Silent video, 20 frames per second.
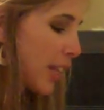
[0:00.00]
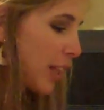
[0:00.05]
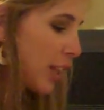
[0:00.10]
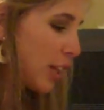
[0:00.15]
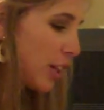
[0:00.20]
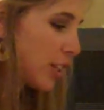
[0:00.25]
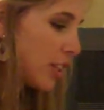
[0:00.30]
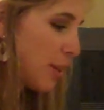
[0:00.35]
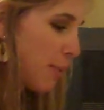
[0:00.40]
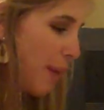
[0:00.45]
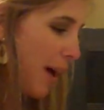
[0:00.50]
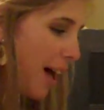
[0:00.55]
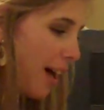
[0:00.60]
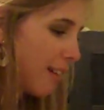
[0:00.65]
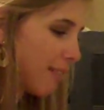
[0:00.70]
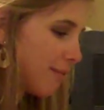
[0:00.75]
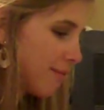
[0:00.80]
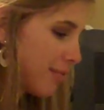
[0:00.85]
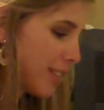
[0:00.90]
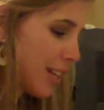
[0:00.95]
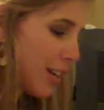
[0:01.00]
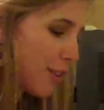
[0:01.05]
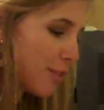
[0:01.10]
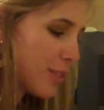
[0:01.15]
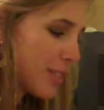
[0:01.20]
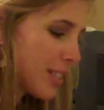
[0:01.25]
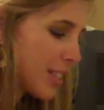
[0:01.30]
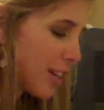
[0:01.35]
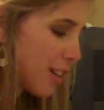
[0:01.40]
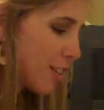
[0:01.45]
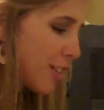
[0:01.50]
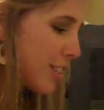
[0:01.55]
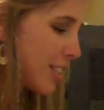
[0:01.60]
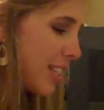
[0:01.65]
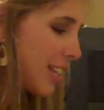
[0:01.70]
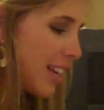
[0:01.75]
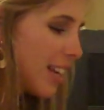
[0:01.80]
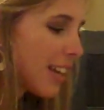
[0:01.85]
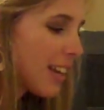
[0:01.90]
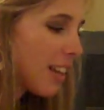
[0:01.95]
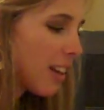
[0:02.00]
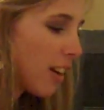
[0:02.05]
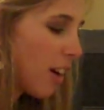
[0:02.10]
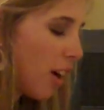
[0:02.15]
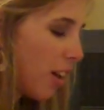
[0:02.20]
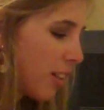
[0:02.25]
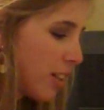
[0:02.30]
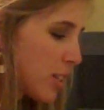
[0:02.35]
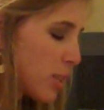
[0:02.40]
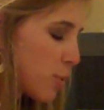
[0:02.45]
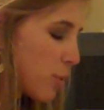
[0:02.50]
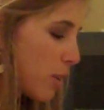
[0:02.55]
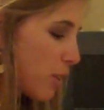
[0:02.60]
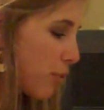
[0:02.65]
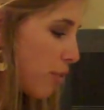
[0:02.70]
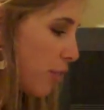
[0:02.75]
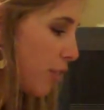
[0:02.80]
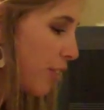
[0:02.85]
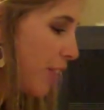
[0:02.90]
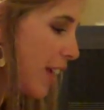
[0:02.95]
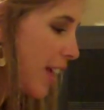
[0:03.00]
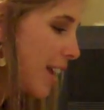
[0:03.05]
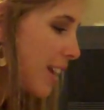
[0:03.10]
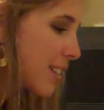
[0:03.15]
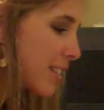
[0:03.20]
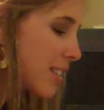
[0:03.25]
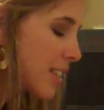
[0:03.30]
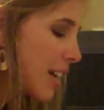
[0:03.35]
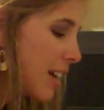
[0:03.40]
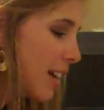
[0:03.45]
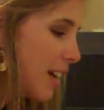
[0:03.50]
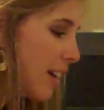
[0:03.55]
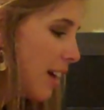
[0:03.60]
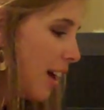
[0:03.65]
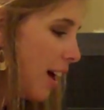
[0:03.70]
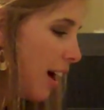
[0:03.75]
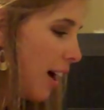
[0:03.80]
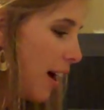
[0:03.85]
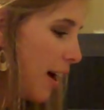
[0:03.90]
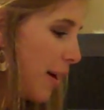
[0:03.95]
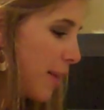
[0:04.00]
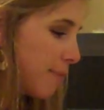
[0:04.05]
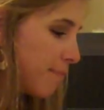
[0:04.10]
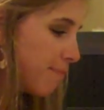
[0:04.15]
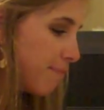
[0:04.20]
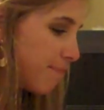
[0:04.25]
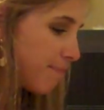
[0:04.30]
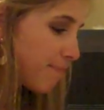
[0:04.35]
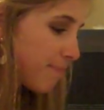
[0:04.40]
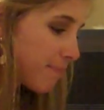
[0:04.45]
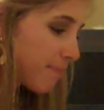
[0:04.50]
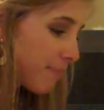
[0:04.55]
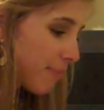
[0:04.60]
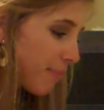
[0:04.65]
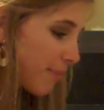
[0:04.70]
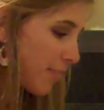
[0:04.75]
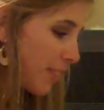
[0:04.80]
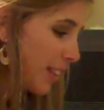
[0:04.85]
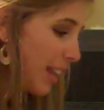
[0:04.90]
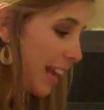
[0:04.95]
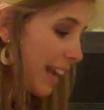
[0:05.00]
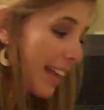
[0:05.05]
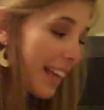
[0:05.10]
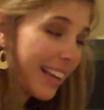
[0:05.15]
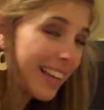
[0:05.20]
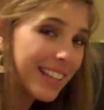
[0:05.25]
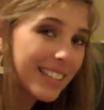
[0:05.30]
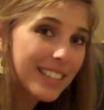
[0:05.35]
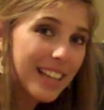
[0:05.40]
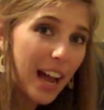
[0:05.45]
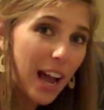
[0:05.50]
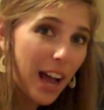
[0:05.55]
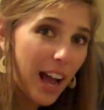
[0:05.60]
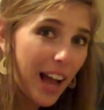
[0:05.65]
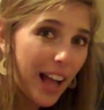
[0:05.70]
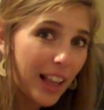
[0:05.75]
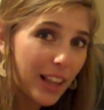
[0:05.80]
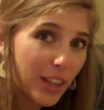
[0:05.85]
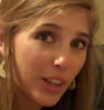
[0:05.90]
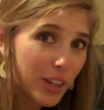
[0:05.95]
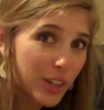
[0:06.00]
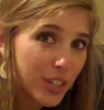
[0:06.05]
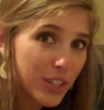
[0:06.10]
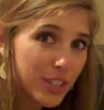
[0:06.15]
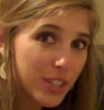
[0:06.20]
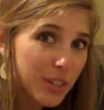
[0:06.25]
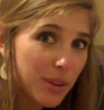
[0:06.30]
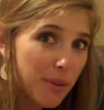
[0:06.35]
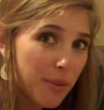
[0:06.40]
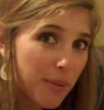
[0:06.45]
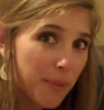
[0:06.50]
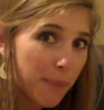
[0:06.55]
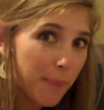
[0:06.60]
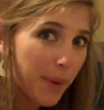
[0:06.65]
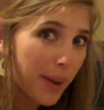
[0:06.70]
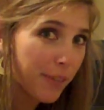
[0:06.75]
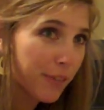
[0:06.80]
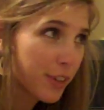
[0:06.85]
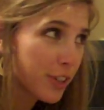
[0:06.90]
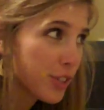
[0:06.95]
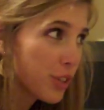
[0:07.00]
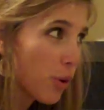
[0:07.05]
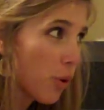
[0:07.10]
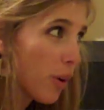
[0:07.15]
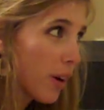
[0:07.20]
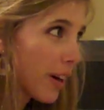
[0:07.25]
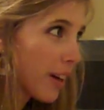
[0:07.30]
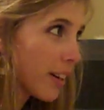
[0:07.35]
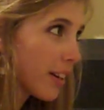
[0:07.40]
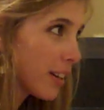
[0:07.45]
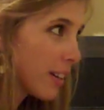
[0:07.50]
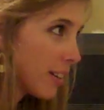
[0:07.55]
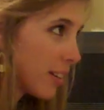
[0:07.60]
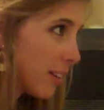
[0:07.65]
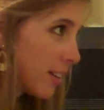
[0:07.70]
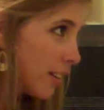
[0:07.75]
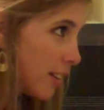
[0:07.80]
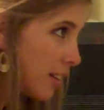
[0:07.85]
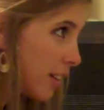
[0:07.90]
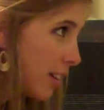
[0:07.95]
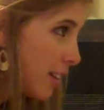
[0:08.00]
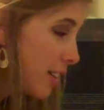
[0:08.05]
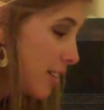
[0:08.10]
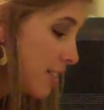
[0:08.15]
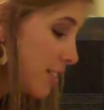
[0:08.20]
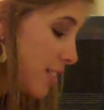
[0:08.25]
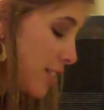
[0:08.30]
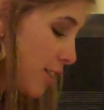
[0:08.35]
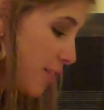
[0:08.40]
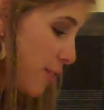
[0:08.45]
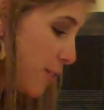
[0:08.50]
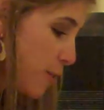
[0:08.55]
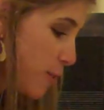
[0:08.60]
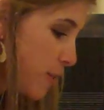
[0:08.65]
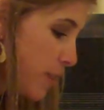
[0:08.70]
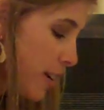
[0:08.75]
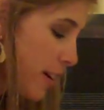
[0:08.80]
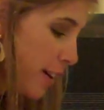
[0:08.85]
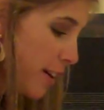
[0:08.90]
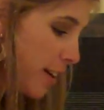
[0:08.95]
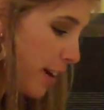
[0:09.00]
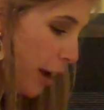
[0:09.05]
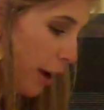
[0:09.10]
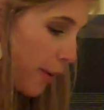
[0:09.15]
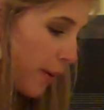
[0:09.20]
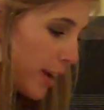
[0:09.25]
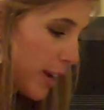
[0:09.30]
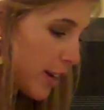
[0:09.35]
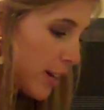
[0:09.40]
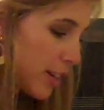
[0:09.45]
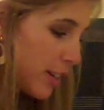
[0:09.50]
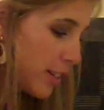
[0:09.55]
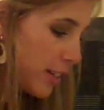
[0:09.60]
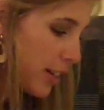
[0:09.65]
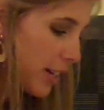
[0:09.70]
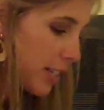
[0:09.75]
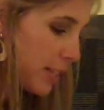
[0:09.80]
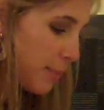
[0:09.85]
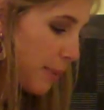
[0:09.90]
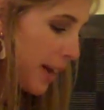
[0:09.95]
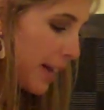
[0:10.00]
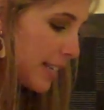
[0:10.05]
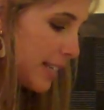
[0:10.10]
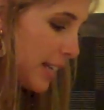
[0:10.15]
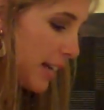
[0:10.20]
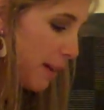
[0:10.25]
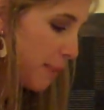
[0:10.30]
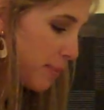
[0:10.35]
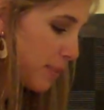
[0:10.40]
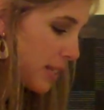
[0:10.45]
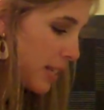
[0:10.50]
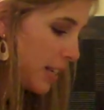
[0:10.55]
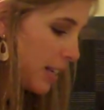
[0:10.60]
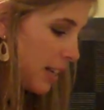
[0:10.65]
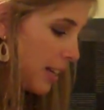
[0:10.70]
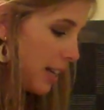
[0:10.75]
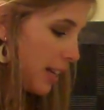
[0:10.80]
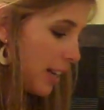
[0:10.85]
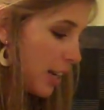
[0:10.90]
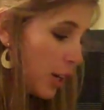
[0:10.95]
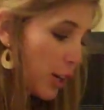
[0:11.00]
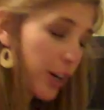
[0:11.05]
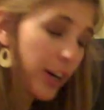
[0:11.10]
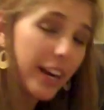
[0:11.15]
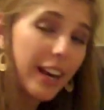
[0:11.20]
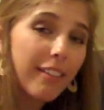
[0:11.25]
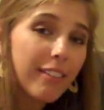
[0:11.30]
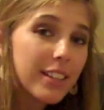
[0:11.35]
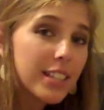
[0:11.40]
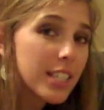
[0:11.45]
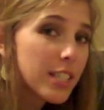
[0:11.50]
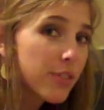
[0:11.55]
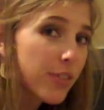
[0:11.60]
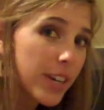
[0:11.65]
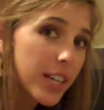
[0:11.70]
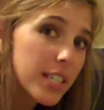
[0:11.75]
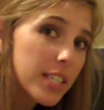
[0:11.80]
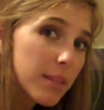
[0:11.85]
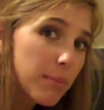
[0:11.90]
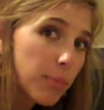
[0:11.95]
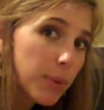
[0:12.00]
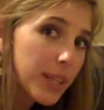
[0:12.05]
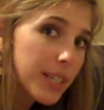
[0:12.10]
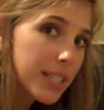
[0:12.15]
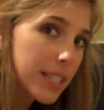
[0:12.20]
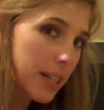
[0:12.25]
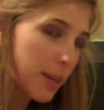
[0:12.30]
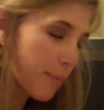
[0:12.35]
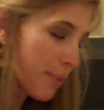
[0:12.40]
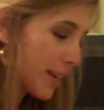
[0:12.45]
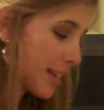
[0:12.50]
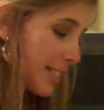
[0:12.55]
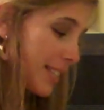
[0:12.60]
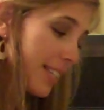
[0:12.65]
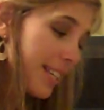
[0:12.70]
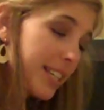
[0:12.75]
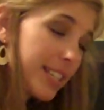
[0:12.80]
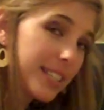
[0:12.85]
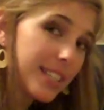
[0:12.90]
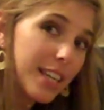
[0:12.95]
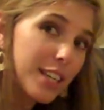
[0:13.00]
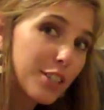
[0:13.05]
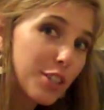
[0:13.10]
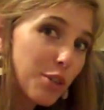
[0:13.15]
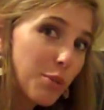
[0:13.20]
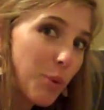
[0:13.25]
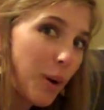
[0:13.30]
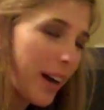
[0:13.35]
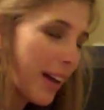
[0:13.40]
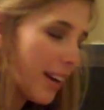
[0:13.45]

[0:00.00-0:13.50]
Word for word: Learned about, center C and all these wonderful things. And I learned my first chord. So here you go. Here is my attempt. Now granted, this is very simplistic because it is session